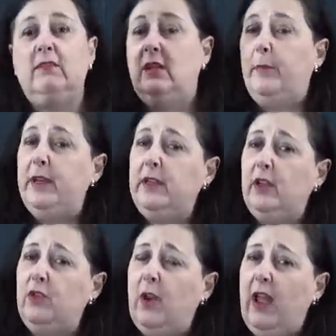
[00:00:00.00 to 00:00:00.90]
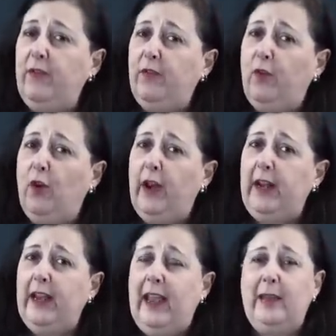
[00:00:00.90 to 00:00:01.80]
Somebody's going to try for
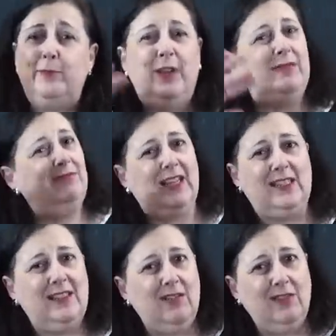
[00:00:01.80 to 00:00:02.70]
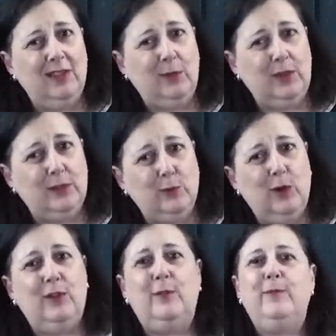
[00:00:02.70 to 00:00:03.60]
$488, but that's not really what it's worth.